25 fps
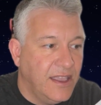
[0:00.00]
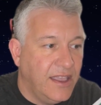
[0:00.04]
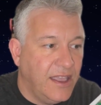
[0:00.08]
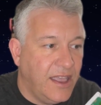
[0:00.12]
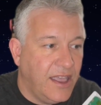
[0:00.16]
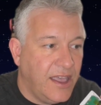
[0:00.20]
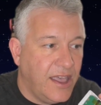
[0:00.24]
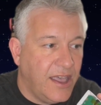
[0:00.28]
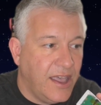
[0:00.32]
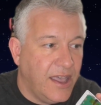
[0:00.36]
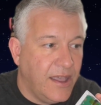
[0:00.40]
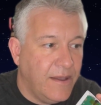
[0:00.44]

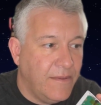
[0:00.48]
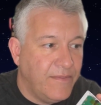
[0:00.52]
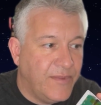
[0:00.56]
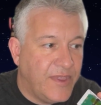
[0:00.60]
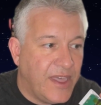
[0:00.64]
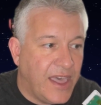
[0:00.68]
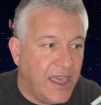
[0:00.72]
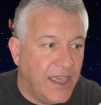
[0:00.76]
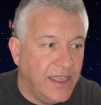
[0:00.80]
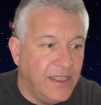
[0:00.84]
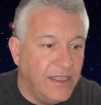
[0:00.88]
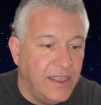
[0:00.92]

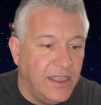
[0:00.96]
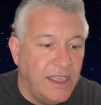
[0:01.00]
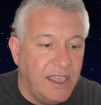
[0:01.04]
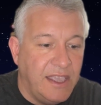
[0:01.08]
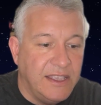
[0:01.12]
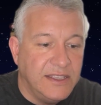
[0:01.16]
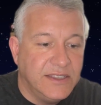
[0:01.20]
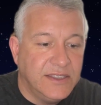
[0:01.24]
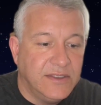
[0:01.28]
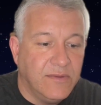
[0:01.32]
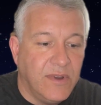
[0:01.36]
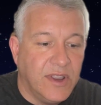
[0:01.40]
That
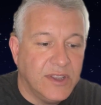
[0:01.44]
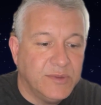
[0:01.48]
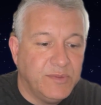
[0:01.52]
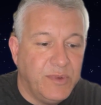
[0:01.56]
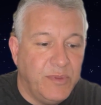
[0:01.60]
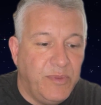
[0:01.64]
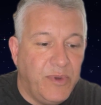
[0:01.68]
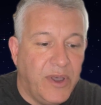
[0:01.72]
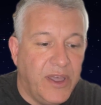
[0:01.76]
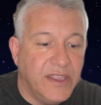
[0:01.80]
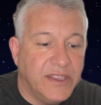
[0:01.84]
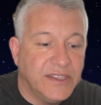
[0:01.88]
is the
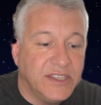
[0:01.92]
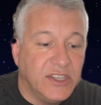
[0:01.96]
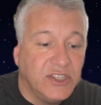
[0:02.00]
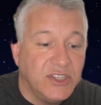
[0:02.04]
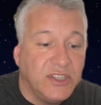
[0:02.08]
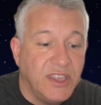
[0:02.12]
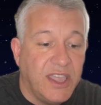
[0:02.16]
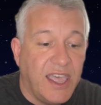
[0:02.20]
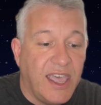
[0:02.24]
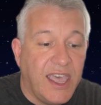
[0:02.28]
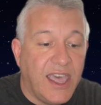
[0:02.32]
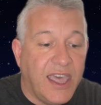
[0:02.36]
Raspberry Pi. That's
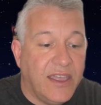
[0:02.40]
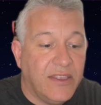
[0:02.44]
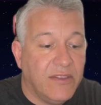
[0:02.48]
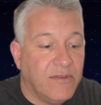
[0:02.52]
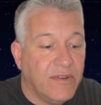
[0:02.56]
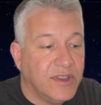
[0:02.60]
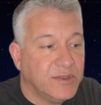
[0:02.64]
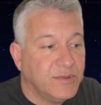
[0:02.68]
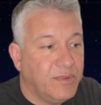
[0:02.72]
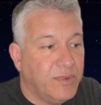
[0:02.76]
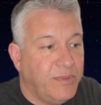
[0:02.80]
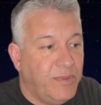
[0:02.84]
actually the hat. The
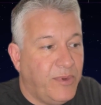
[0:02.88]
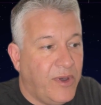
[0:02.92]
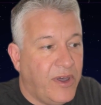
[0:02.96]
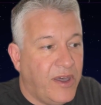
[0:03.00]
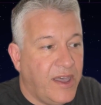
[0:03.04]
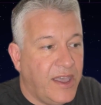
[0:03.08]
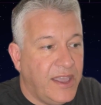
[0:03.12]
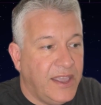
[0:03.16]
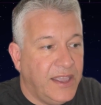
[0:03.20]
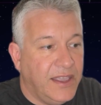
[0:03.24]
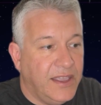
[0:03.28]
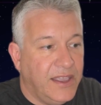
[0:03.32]
Raspberry
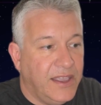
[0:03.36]
Pi